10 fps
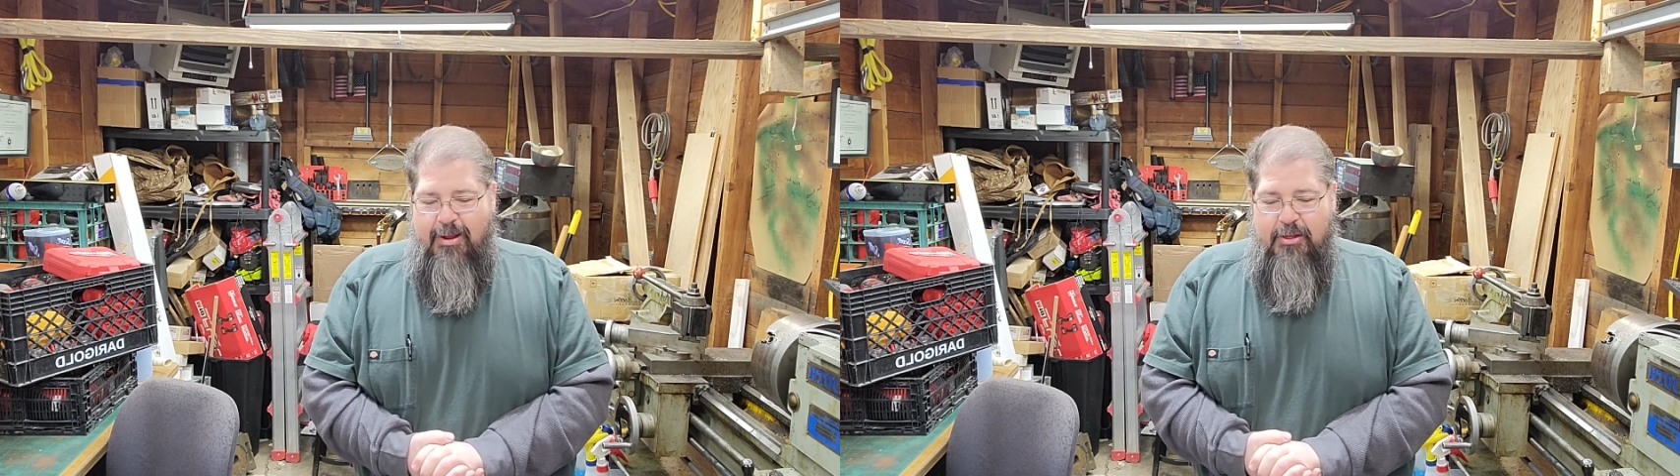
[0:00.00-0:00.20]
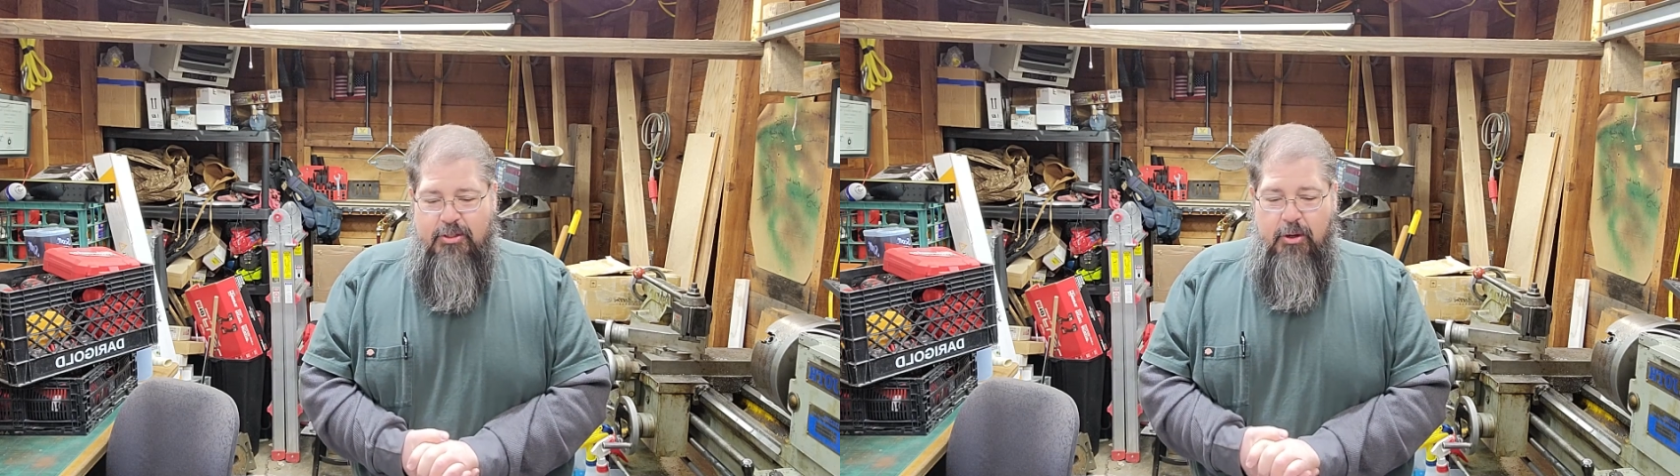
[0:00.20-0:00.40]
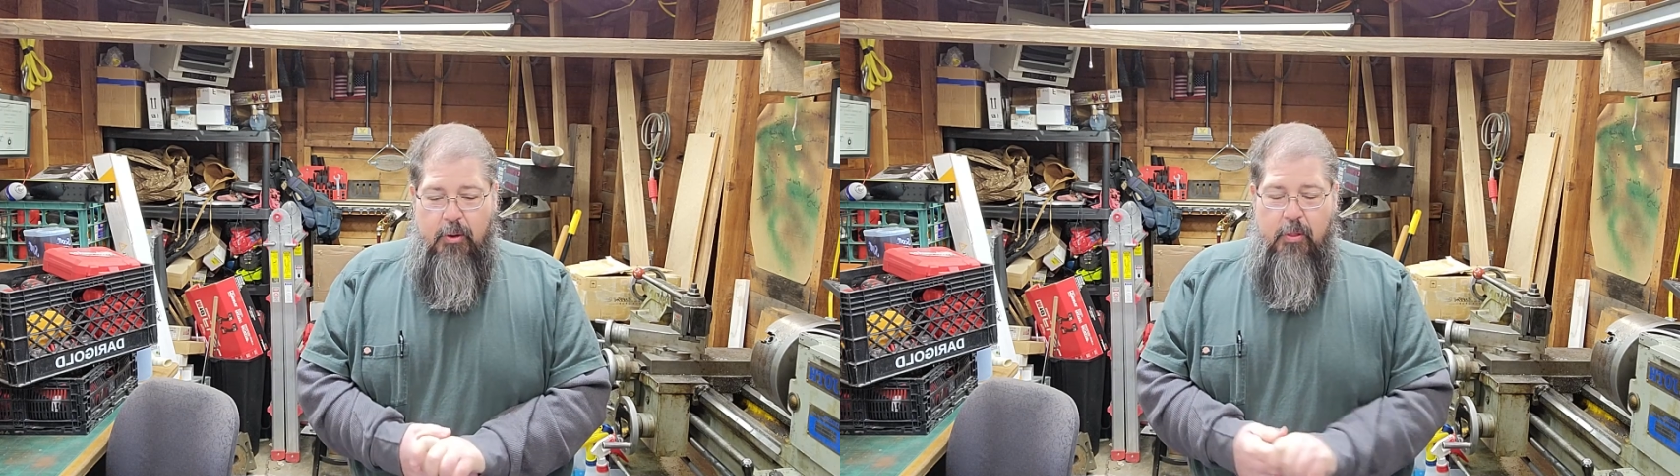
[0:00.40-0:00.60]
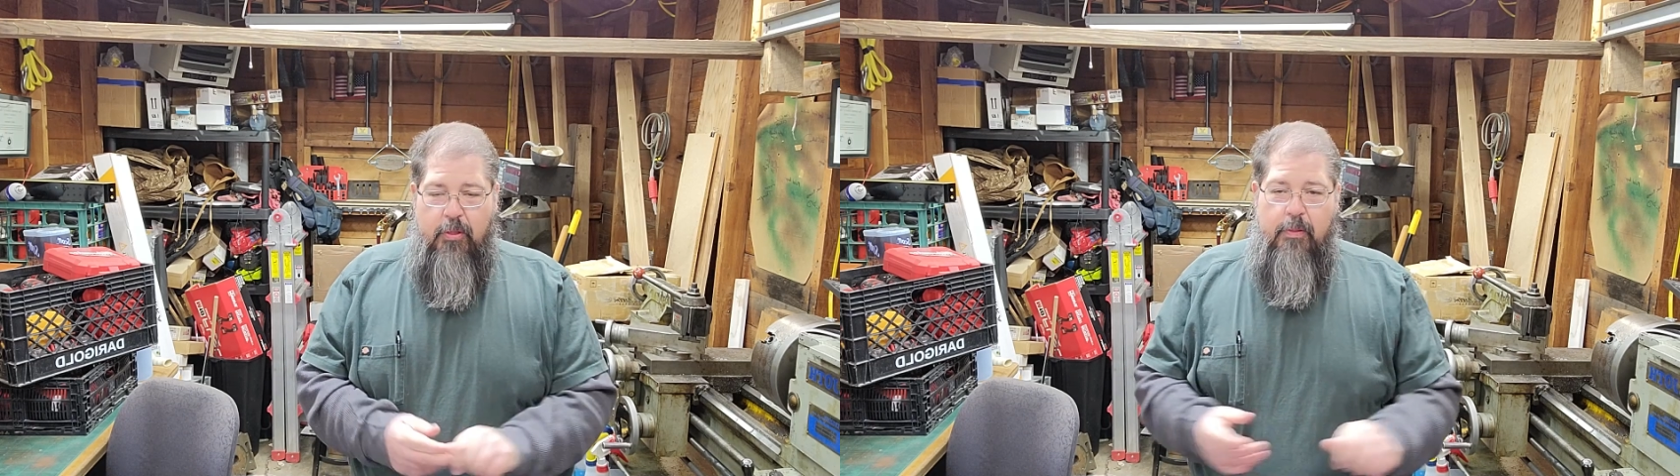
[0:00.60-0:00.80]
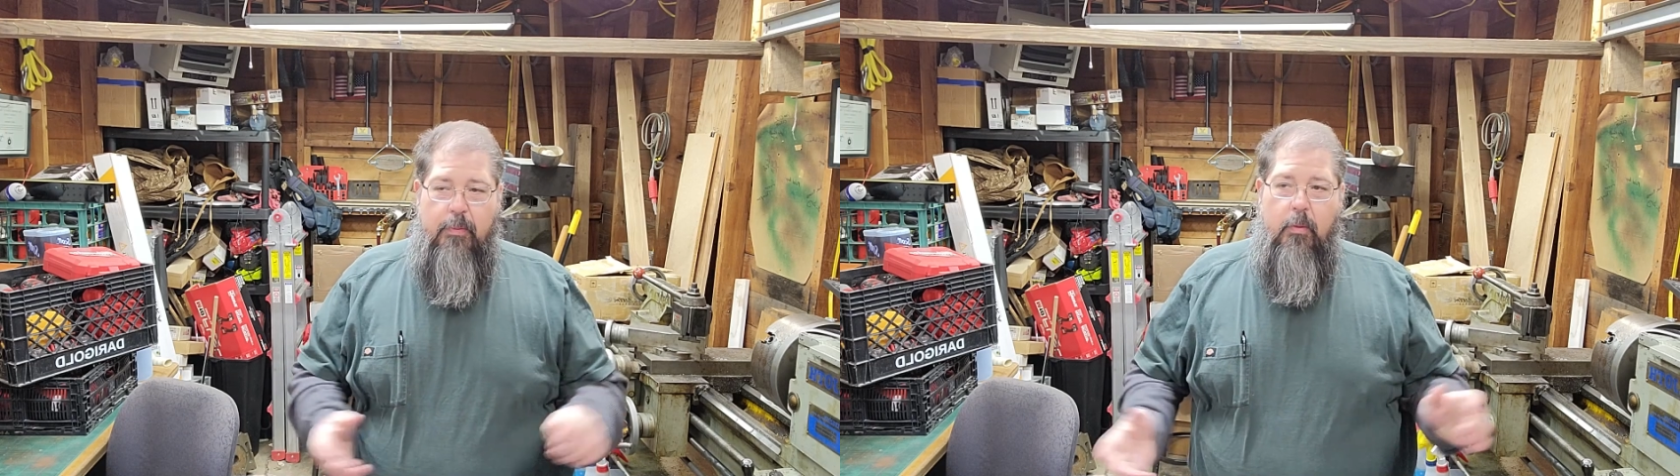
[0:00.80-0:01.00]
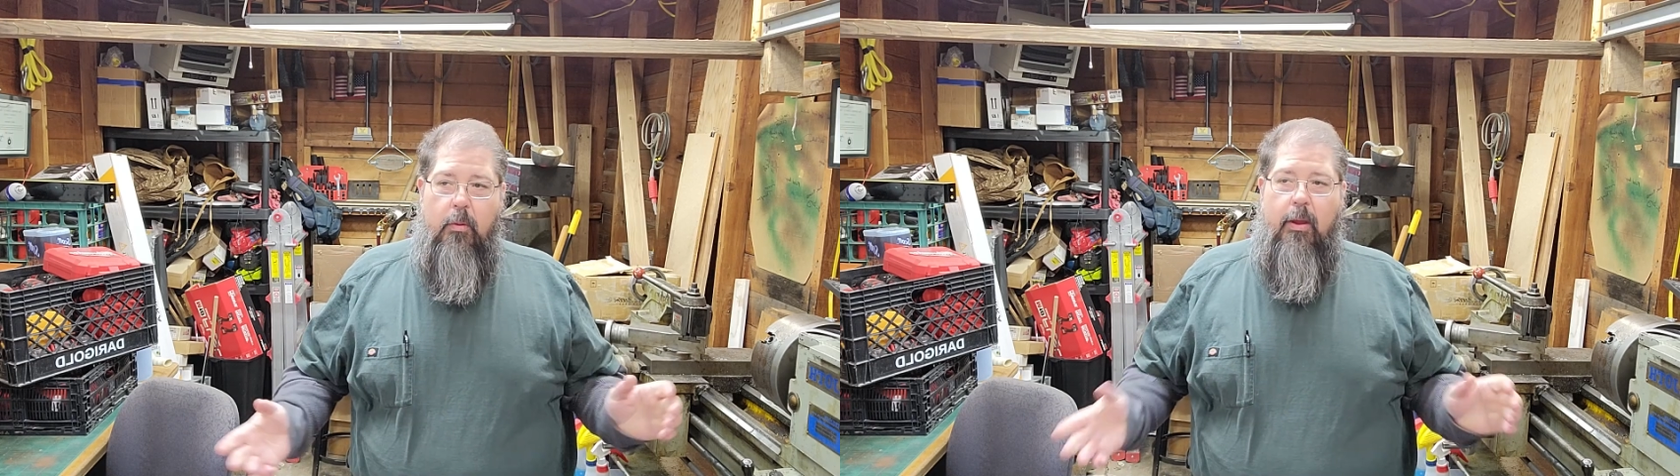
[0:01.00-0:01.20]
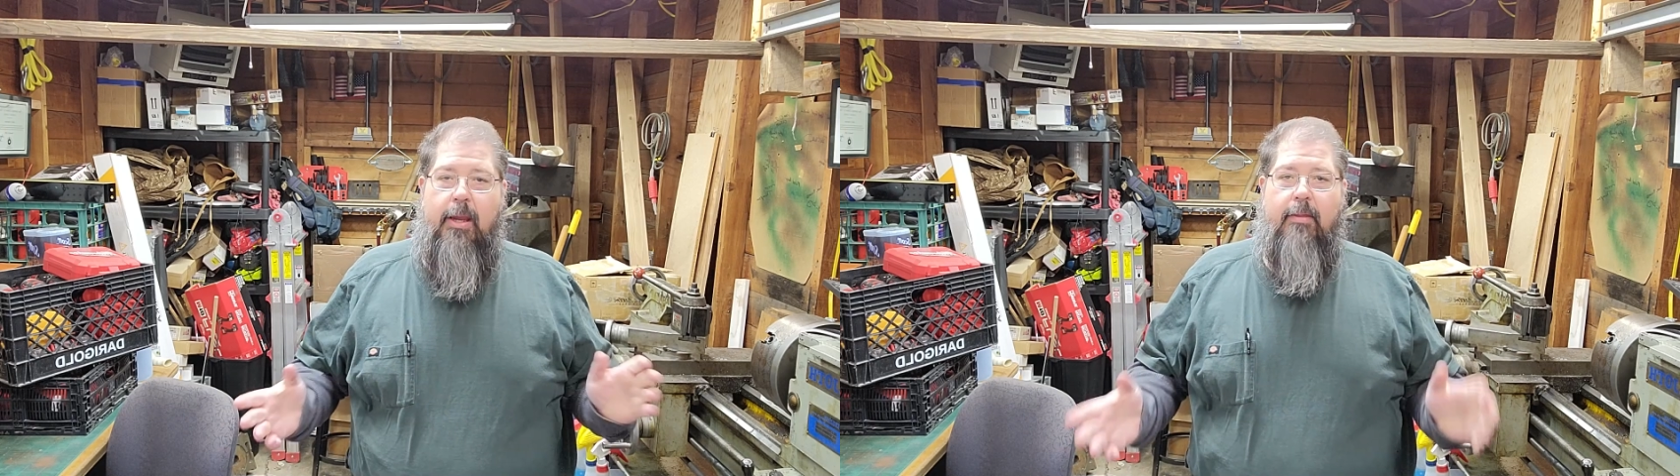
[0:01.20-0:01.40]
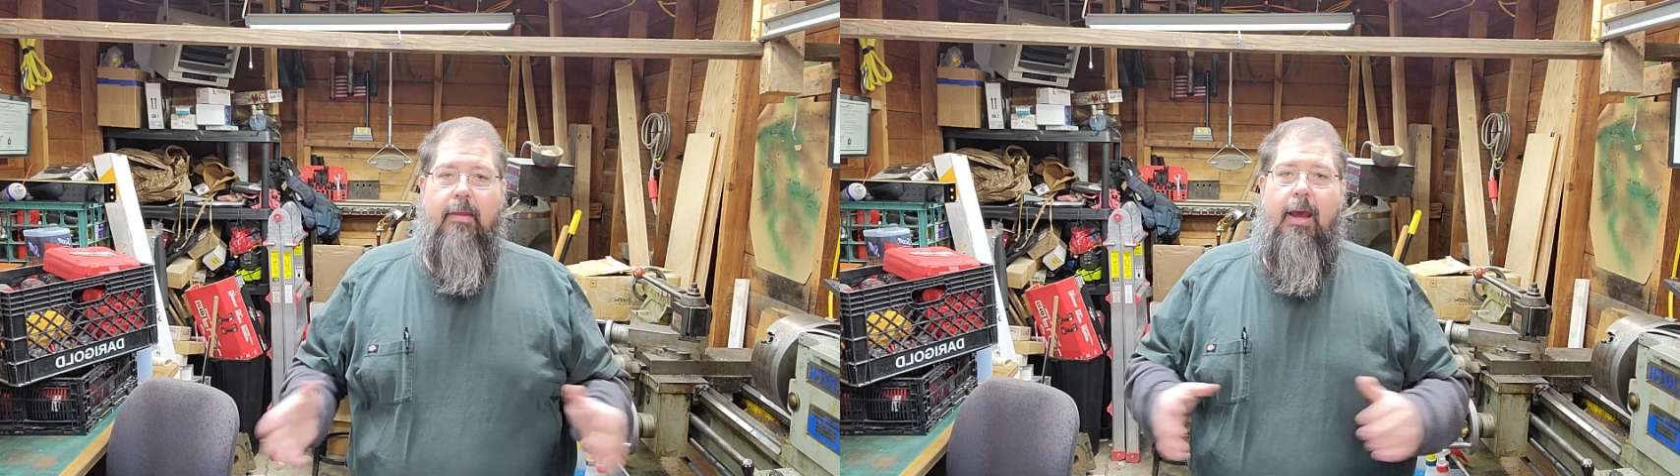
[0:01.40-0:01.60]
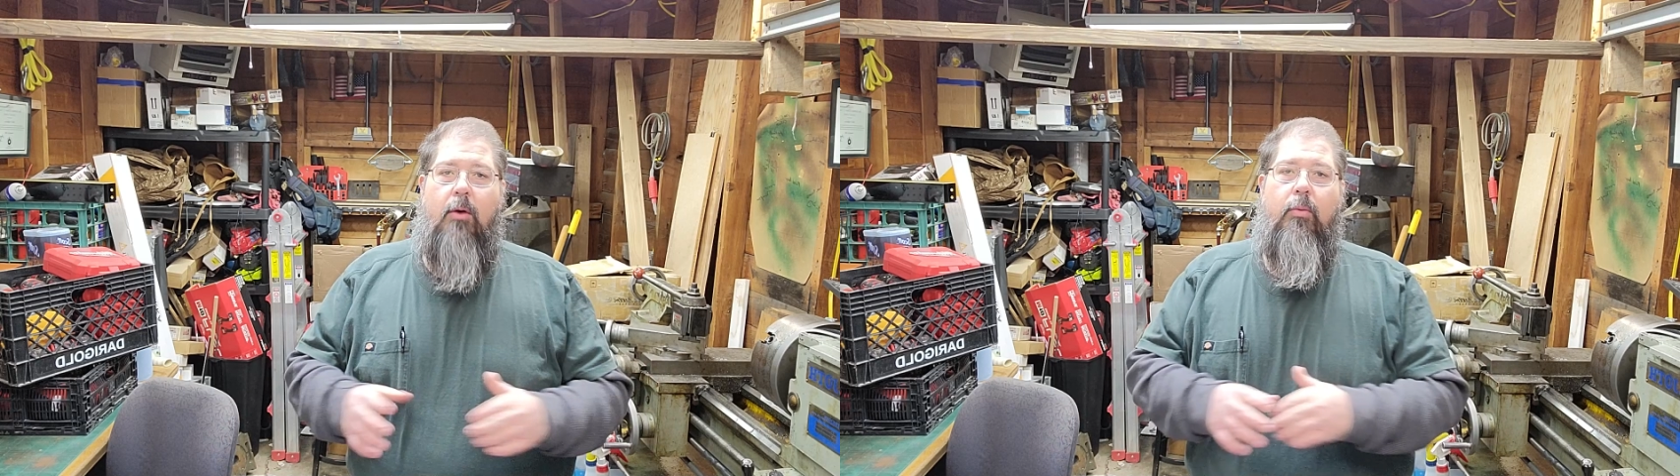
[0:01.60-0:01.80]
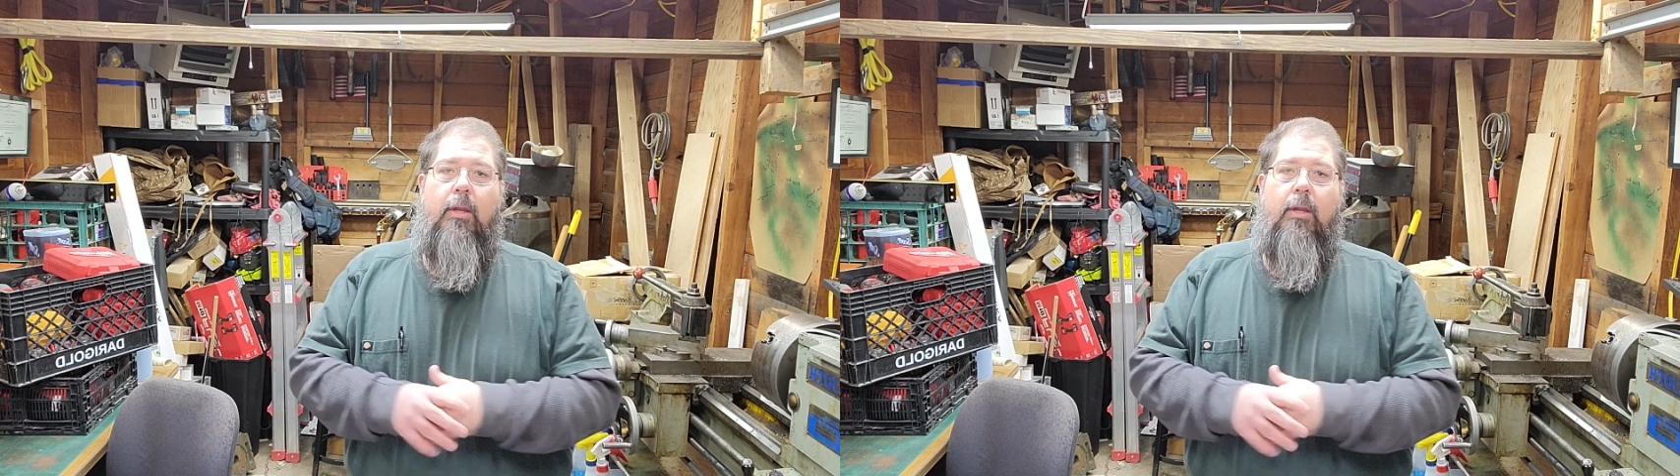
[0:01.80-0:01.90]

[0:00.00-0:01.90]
So in that,